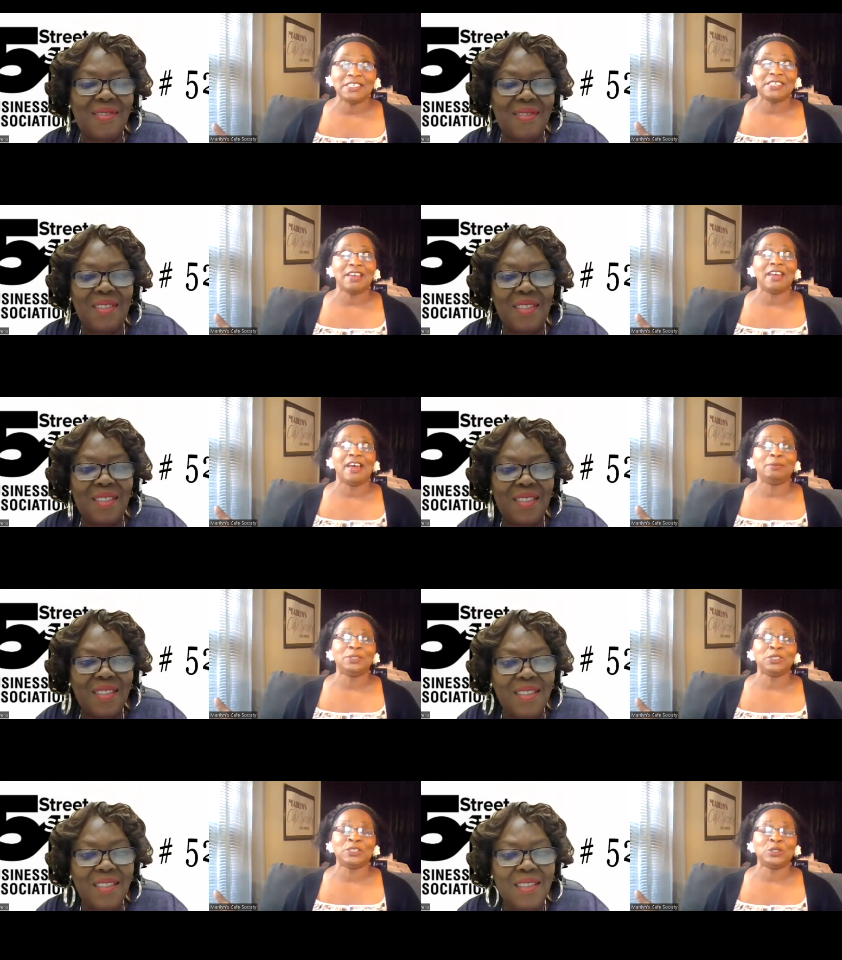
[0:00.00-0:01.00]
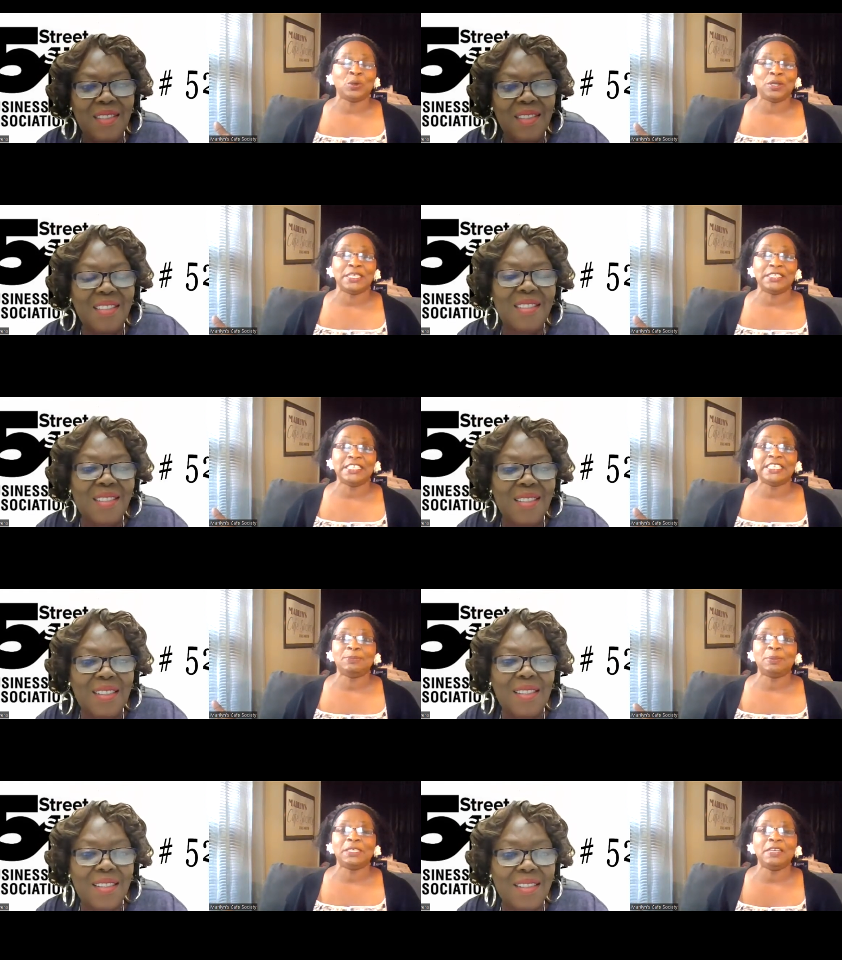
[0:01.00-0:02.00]
Speaker 1: just uh, um, sort of
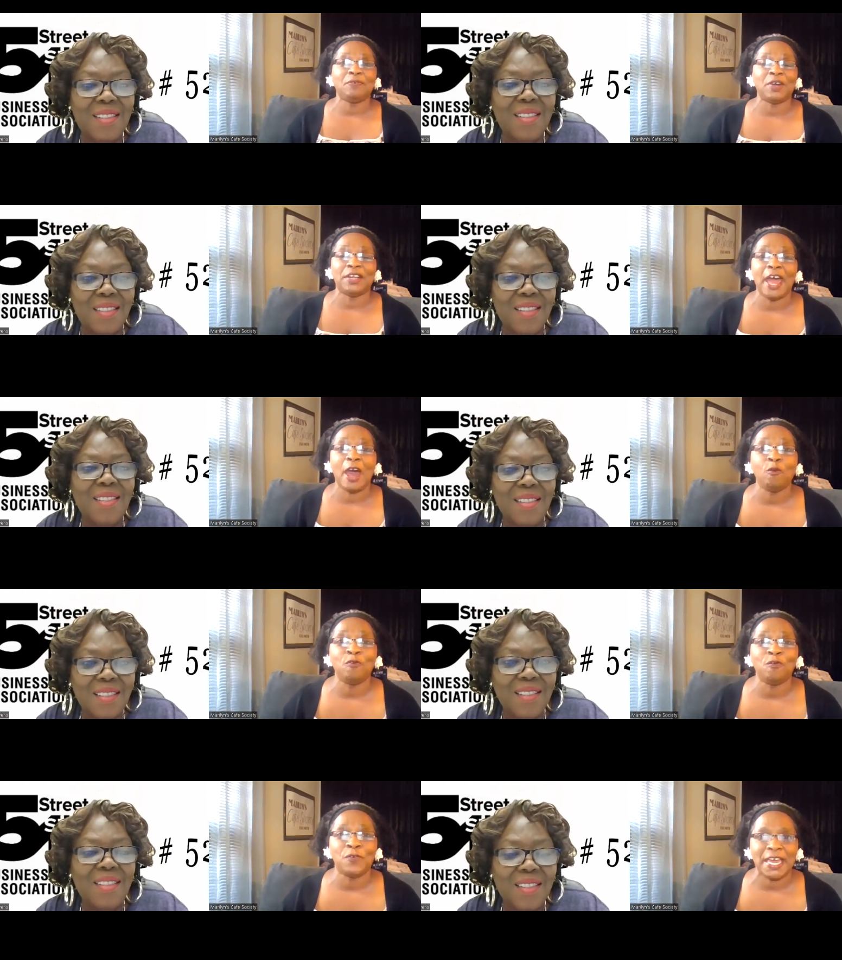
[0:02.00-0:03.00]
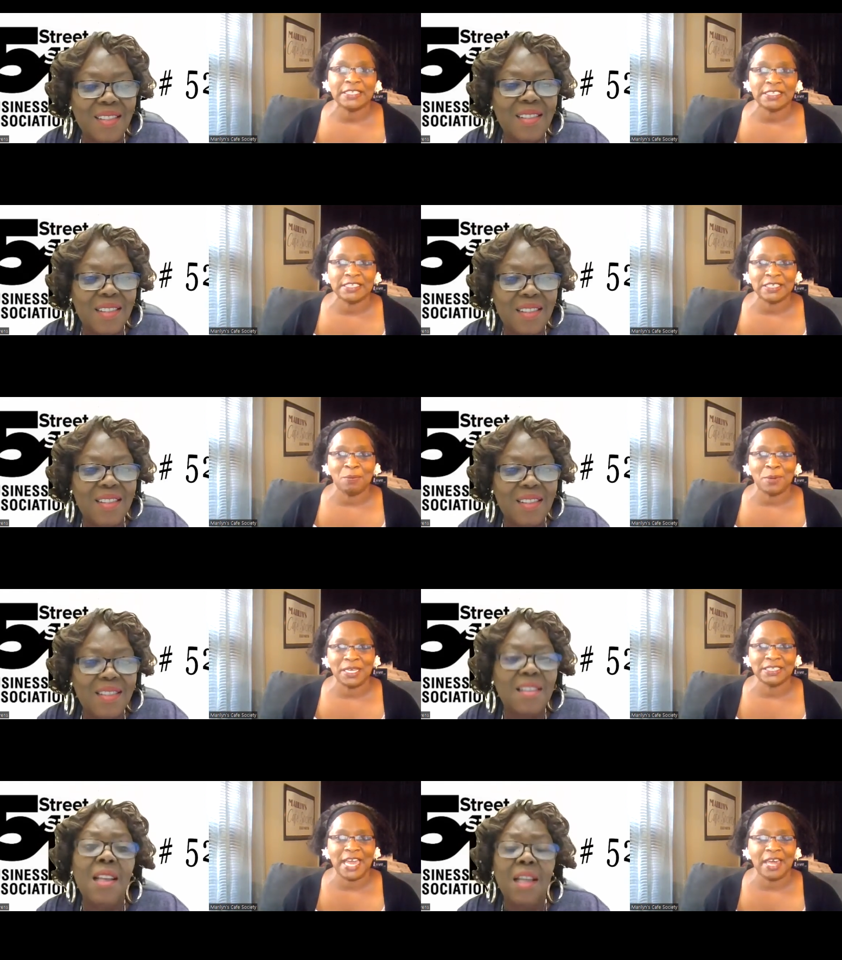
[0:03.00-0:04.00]
disbelief on how fast the summer
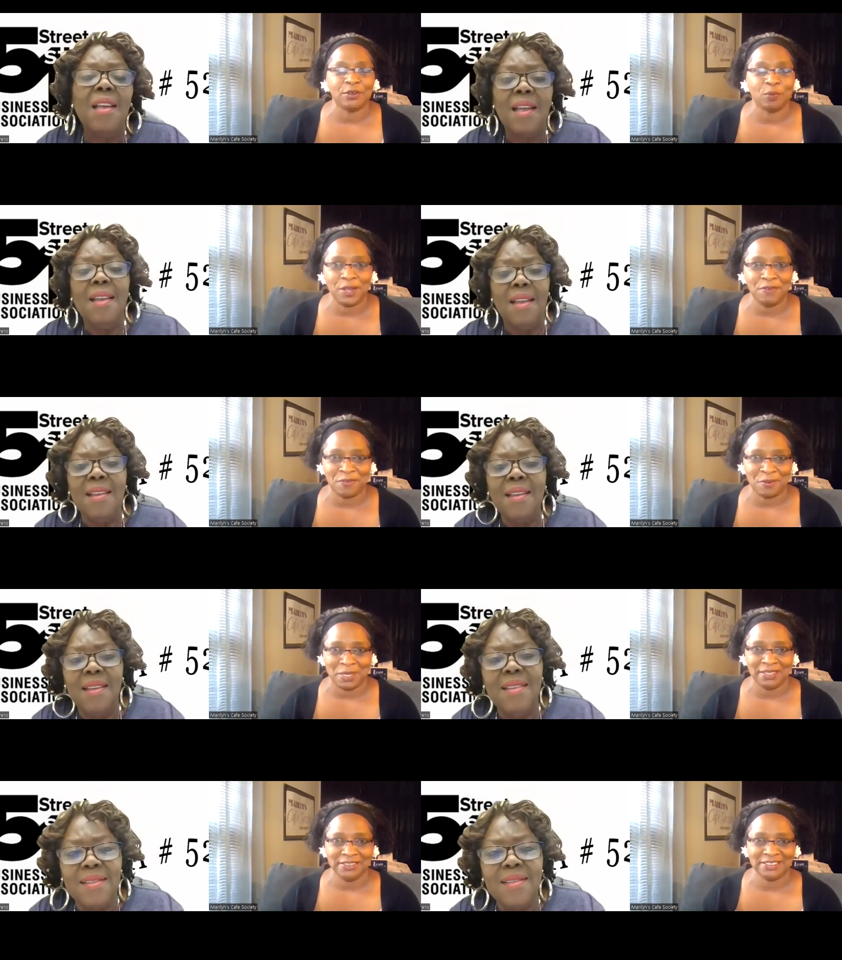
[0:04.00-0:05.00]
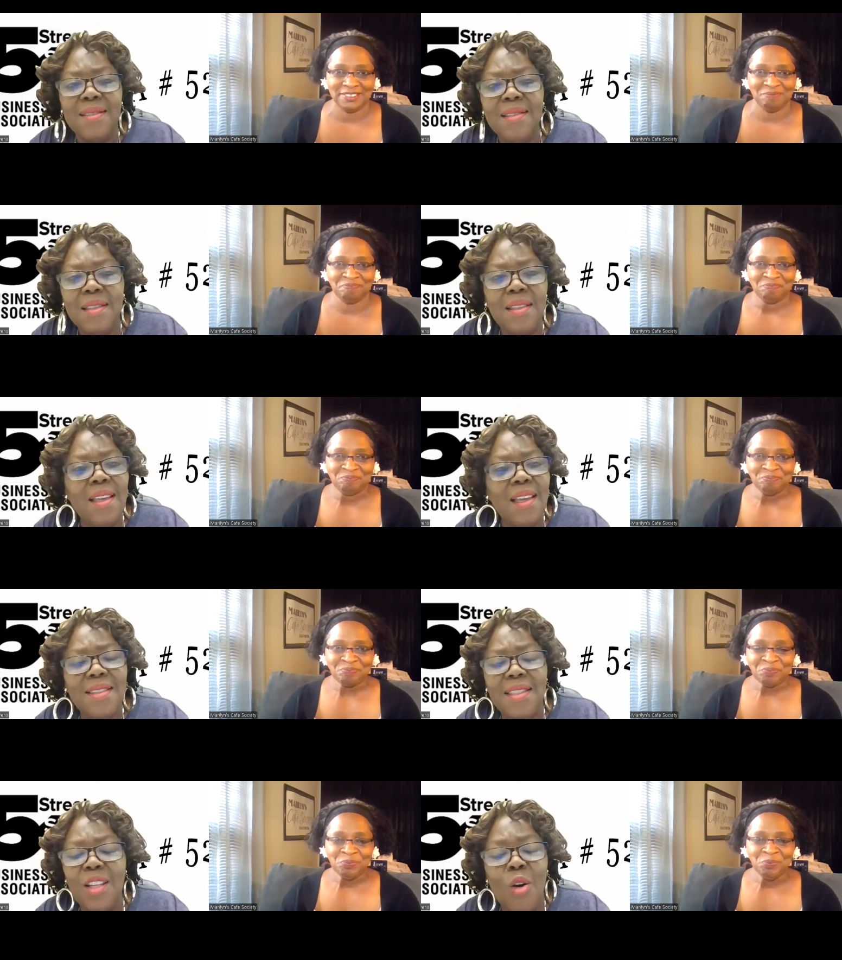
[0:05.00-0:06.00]
has gotten away from us.
Speaker 2: Yes,
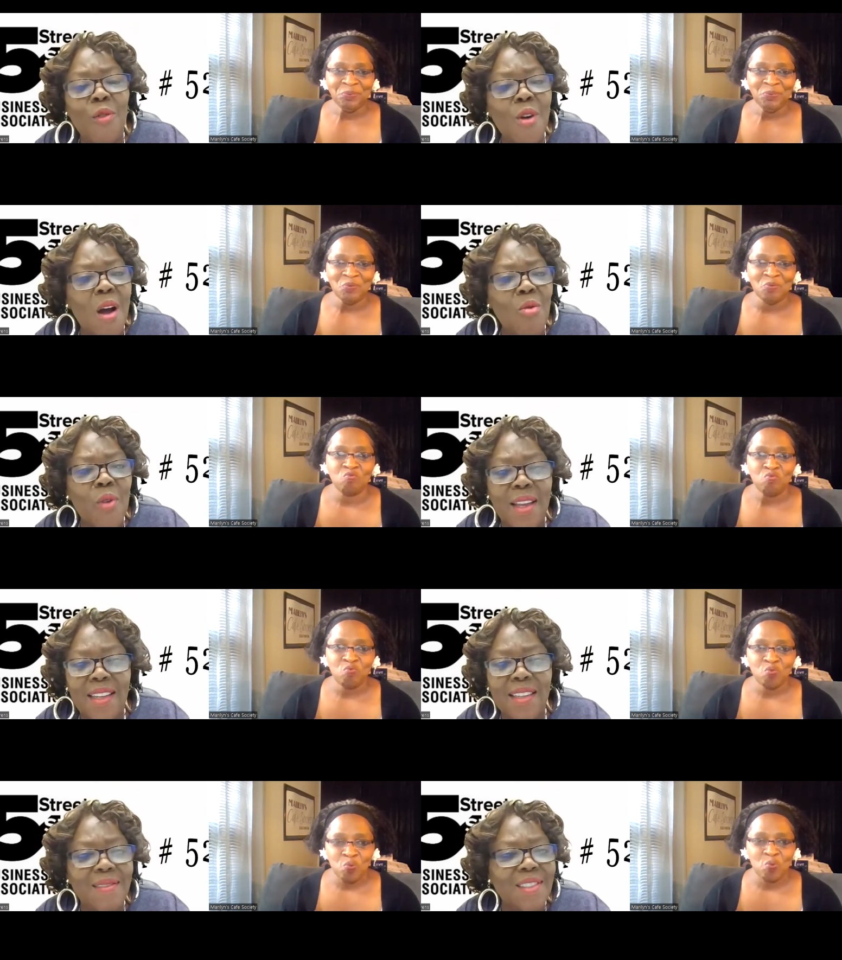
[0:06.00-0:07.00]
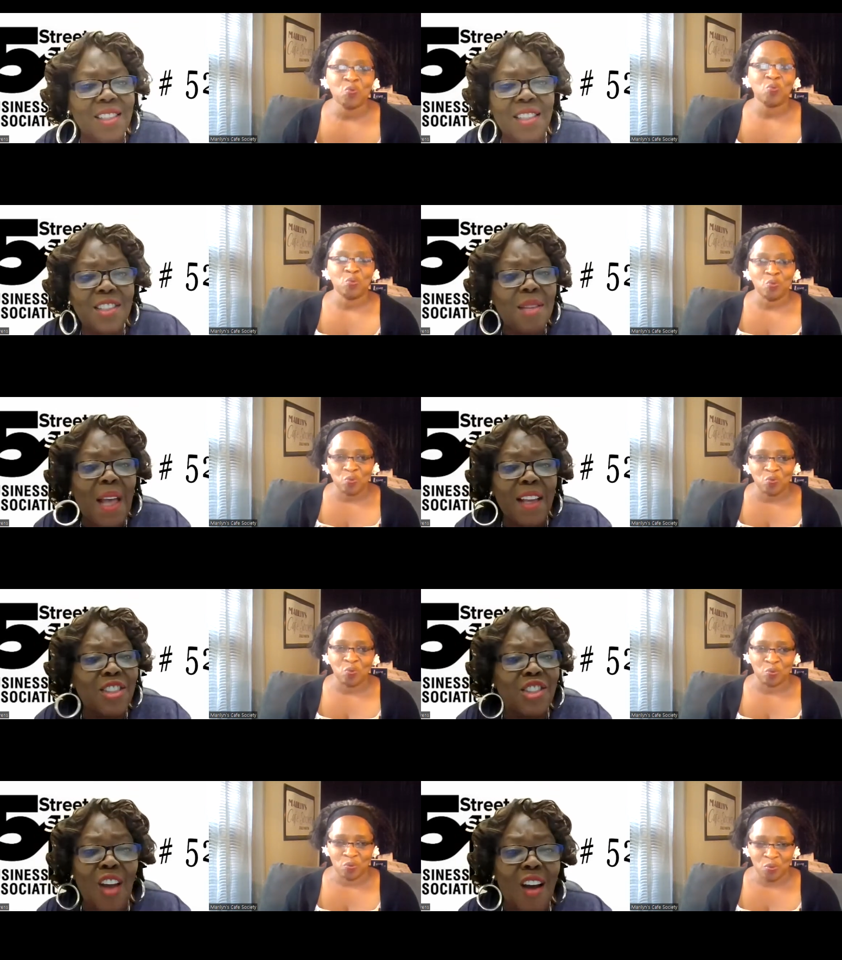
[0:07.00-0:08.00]
it's over already. It just seemed mm-hmm. like it
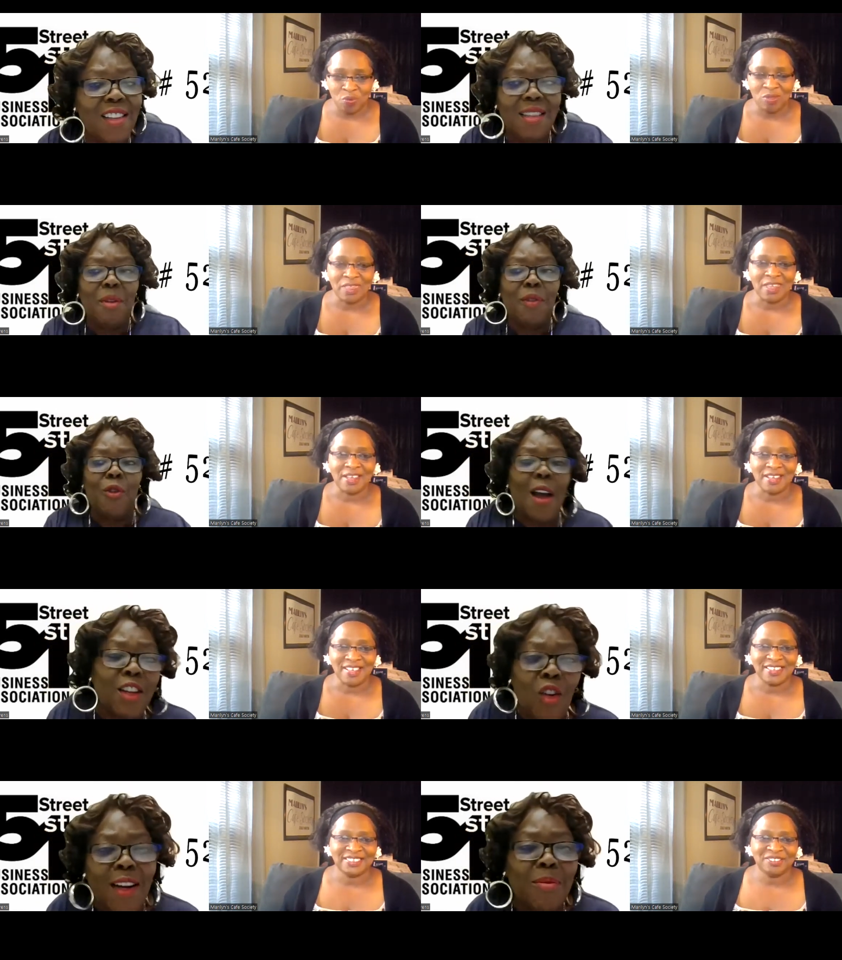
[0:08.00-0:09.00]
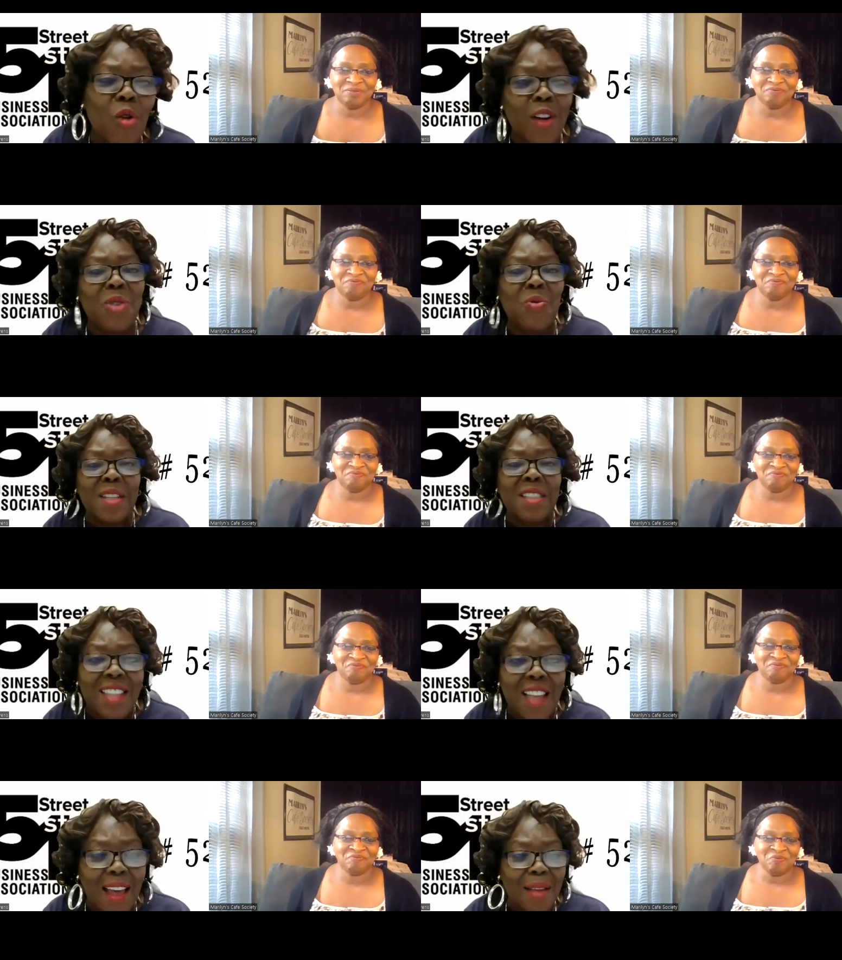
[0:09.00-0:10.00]
started, and before I know it, I'm going into
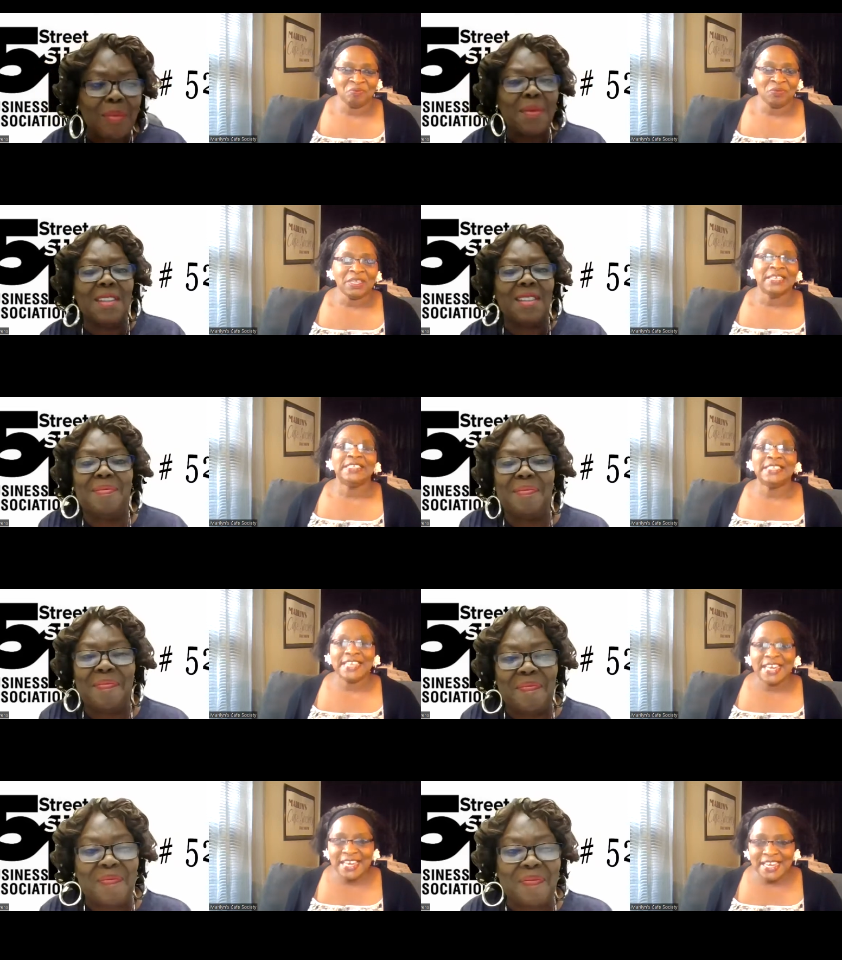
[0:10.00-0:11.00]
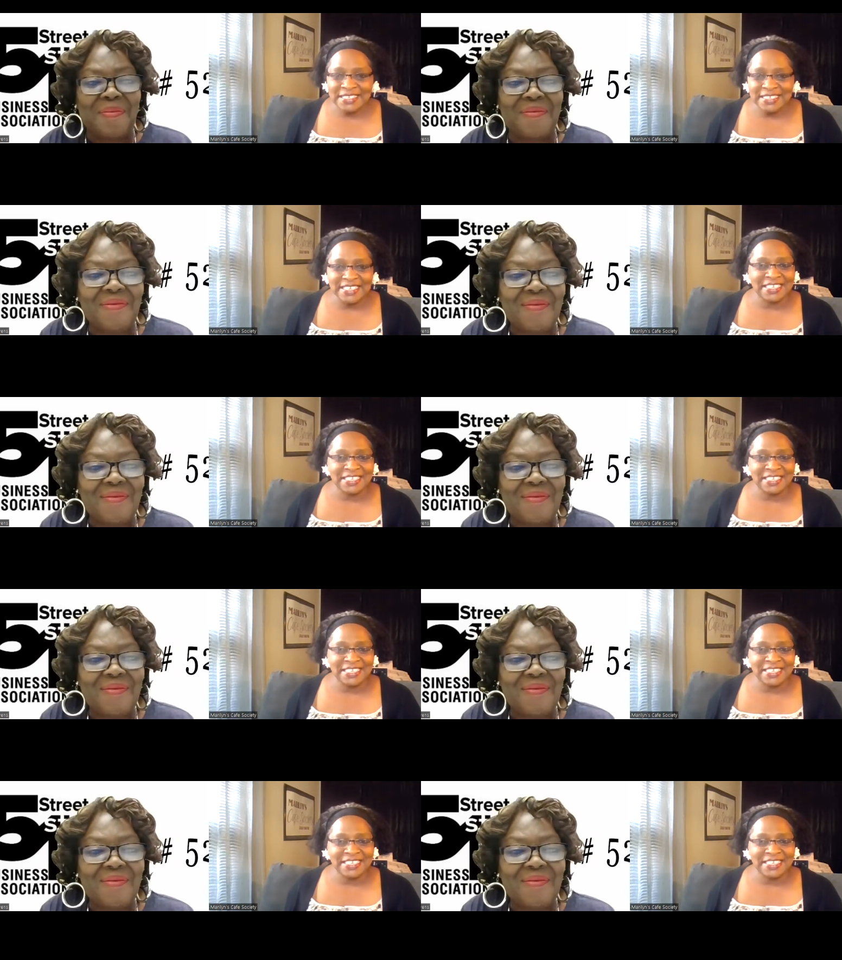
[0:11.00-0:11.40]
wintertime.
Speaker 1: yes,